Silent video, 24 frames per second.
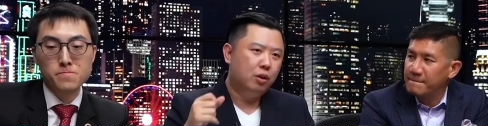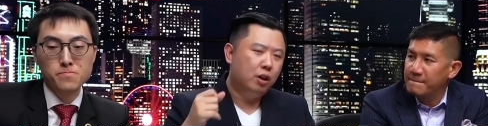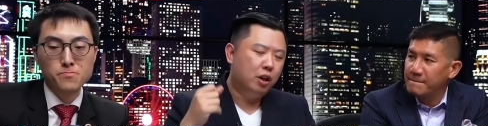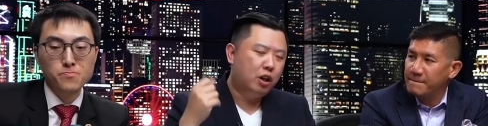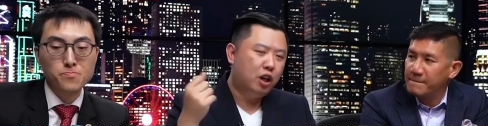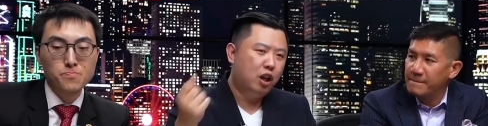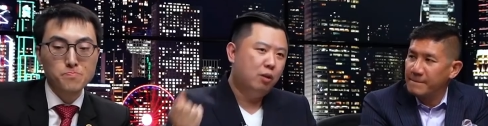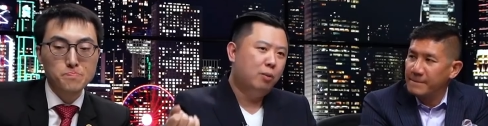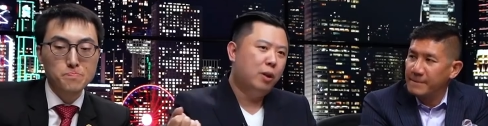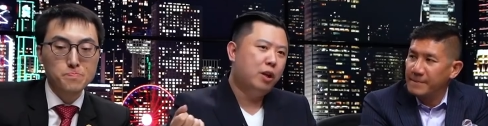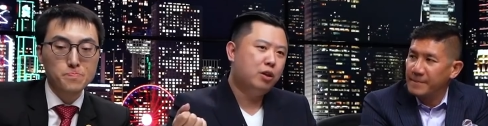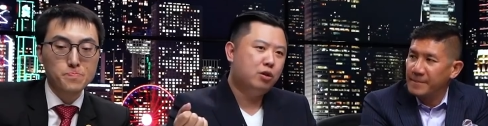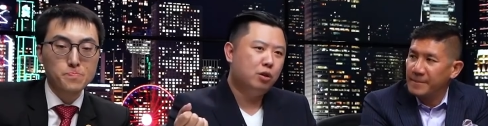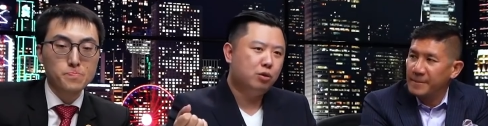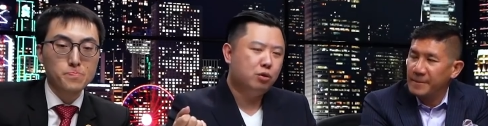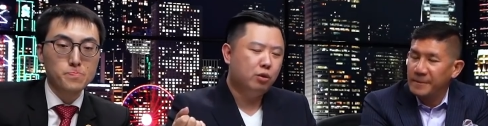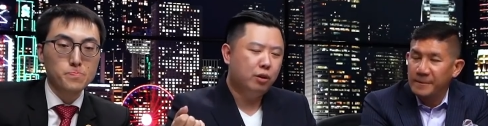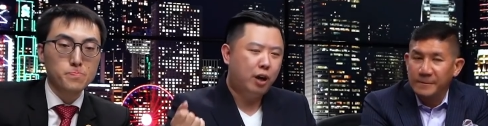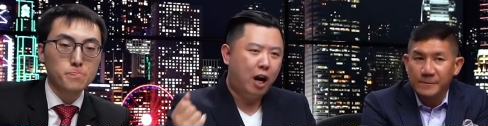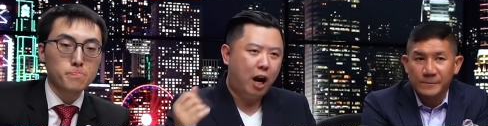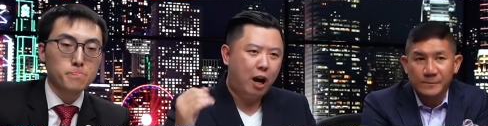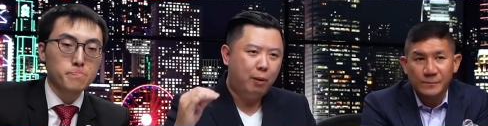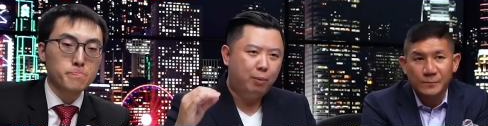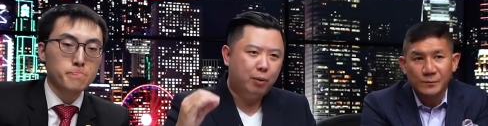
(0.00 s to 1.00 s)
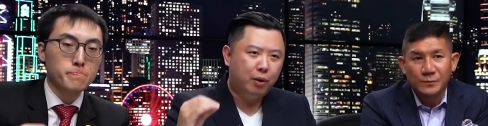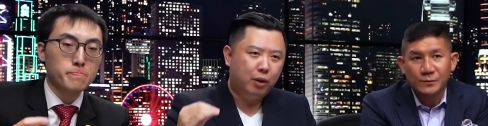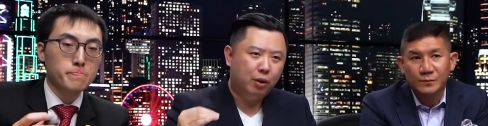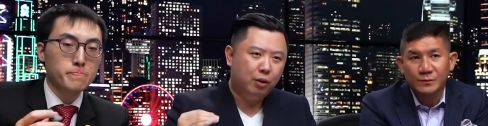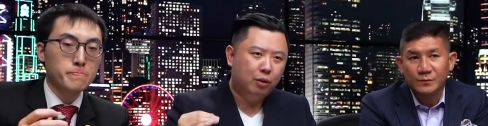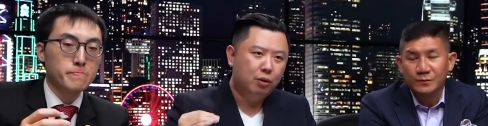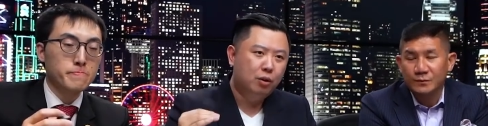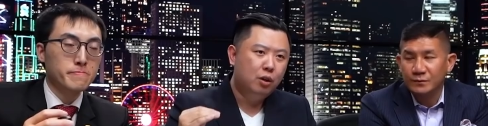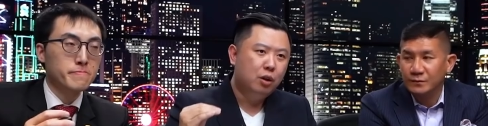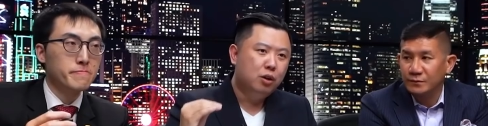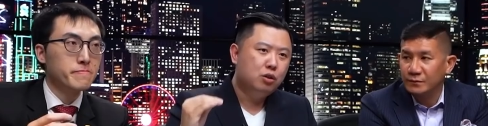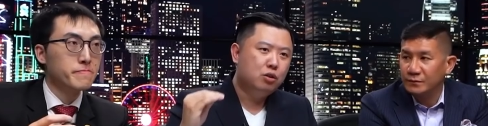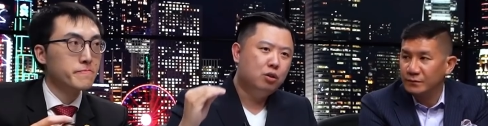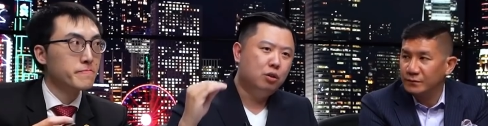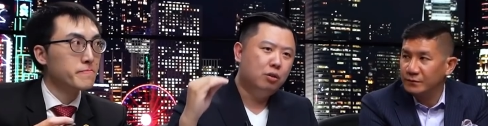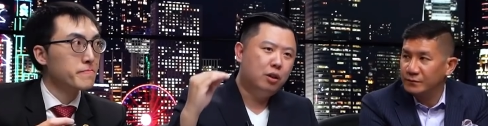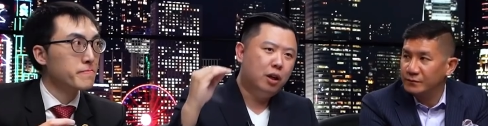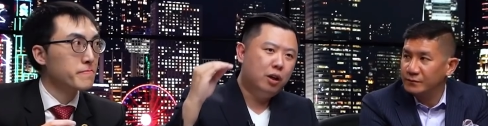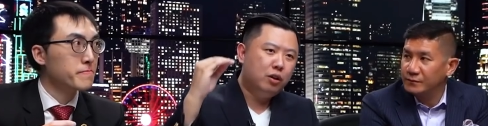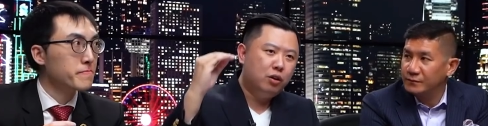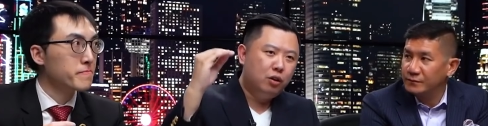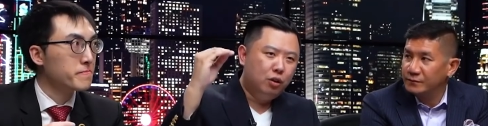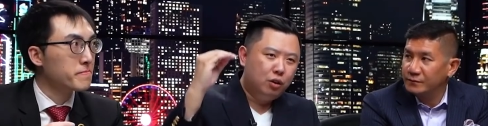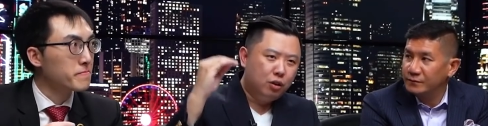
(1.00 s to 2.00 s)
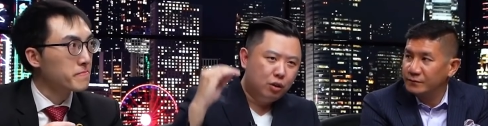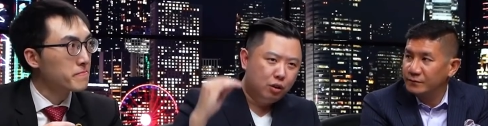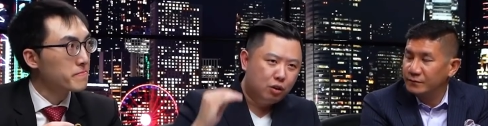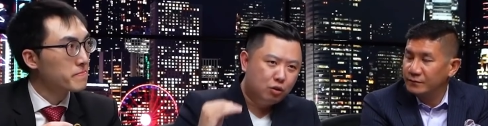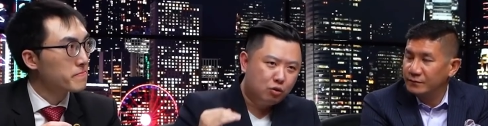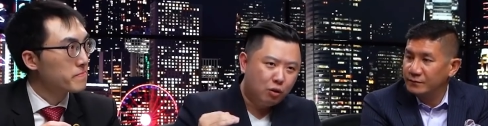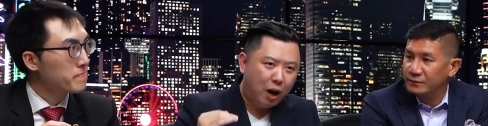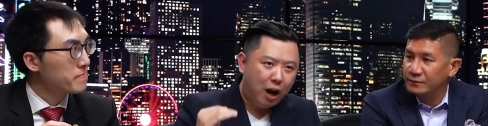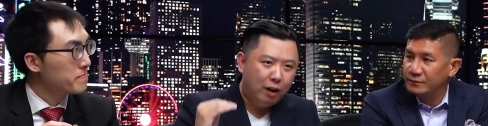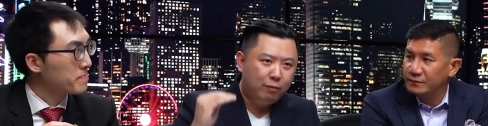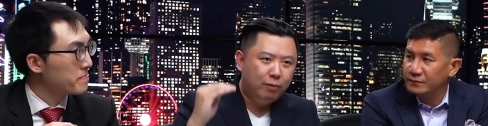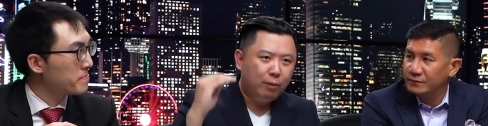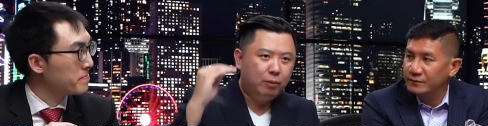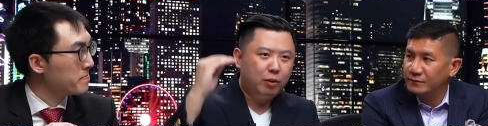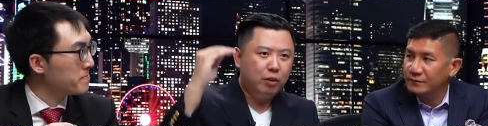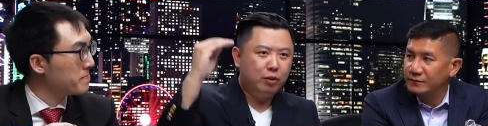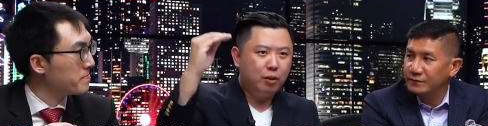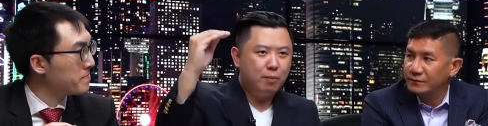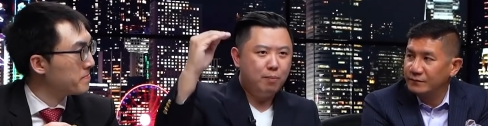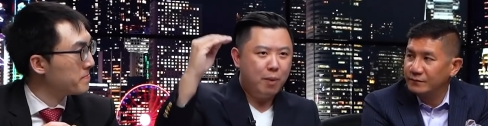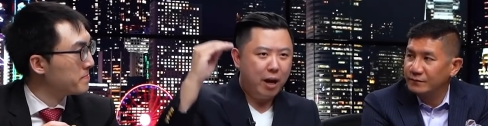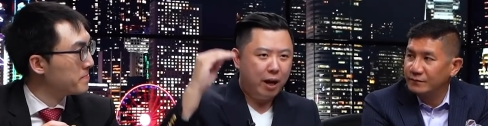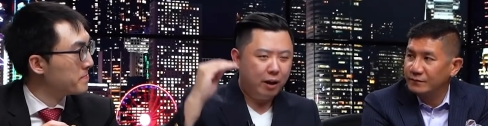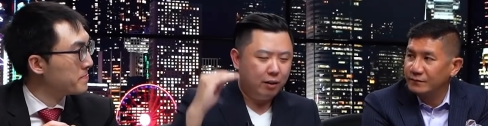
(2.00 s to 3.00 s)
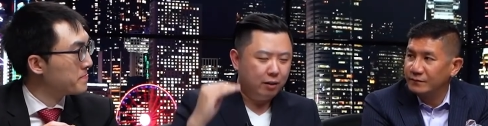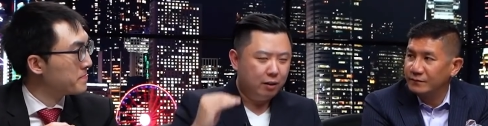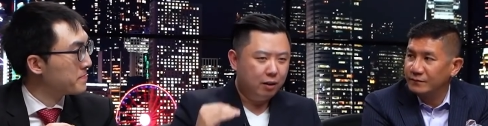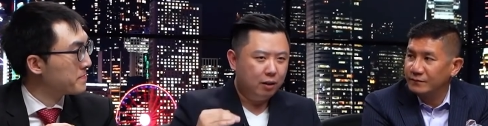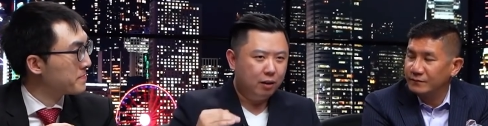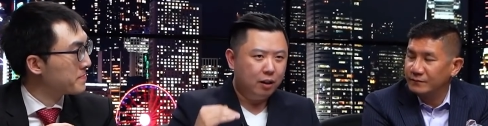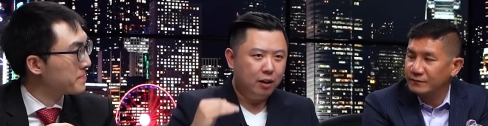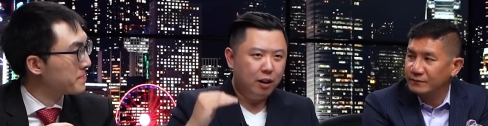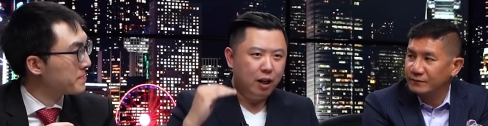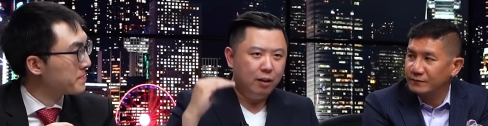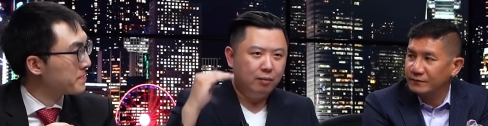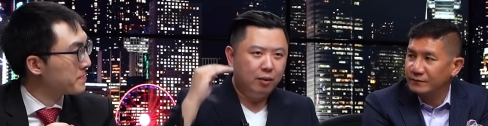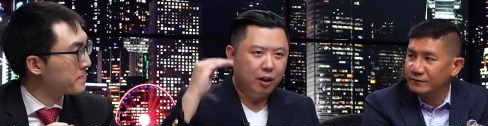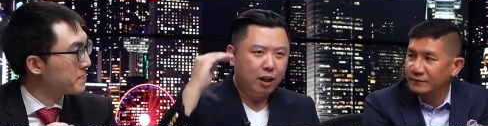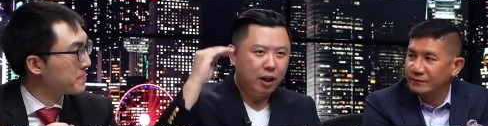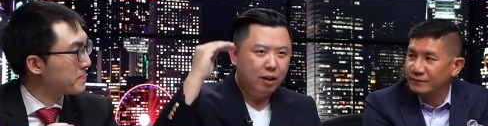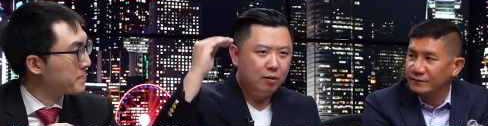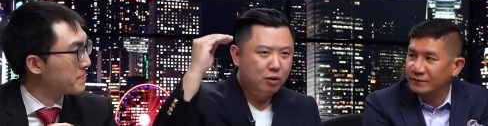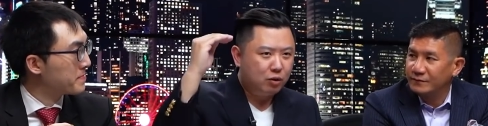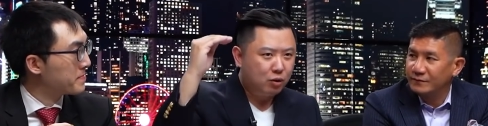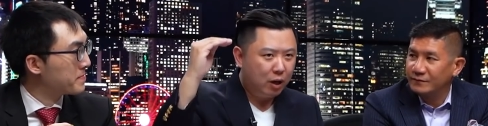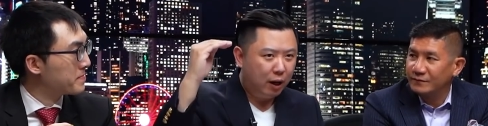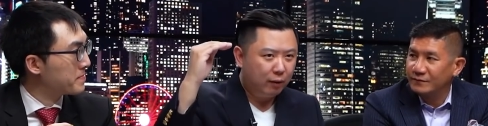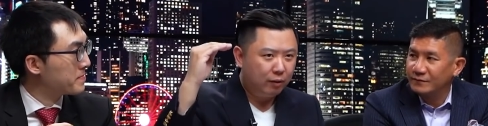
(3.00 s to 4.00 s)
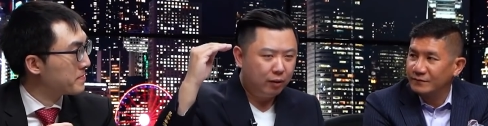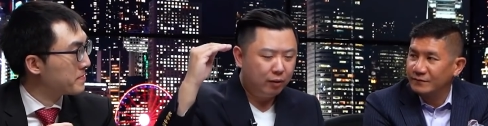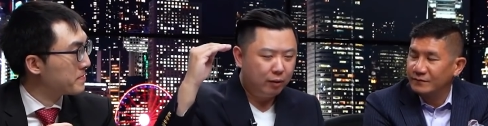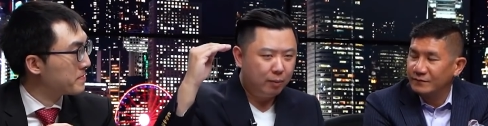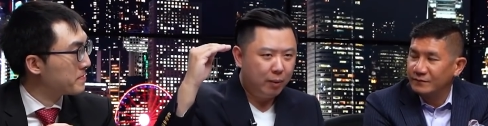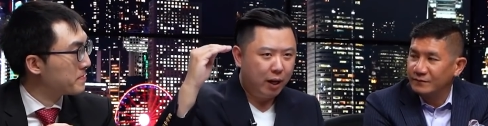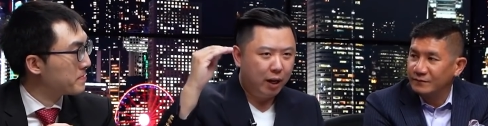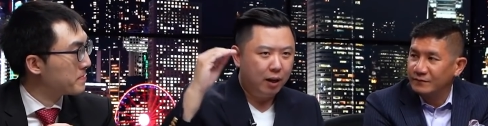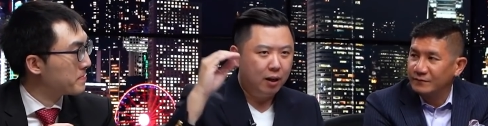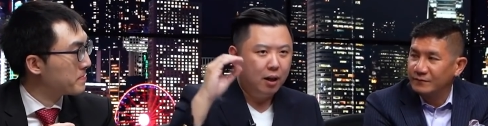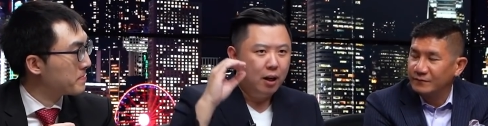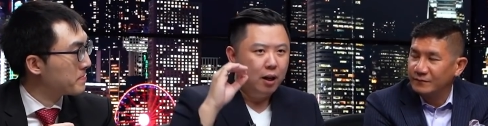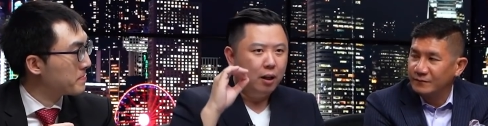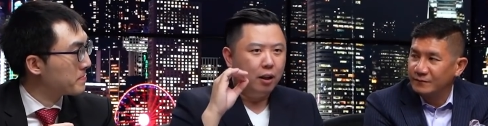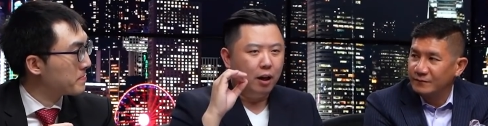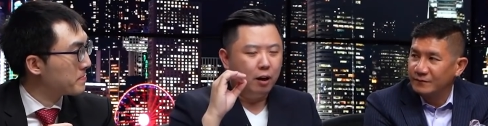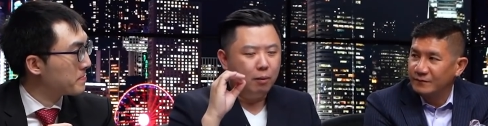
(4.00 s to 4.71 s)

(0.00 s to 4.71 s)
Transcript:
Speaker 1: you accumulate social capital so that you could drive up the demand. The name of the game is drive the demand.